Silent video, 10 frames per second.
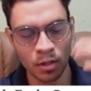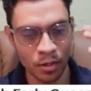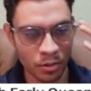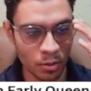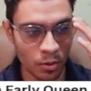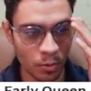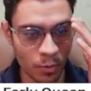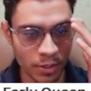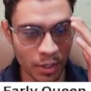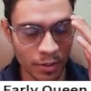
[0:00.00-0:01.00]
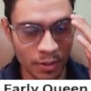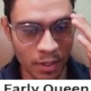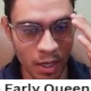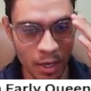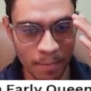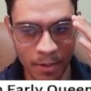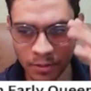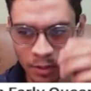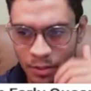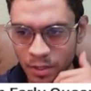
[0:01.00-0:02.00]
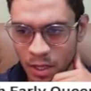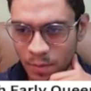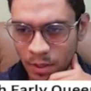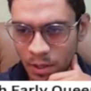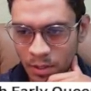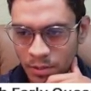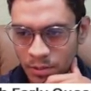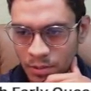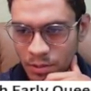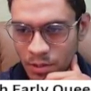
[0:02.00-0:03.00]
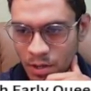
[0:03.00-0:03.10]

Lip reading: So we start this game. I start this game against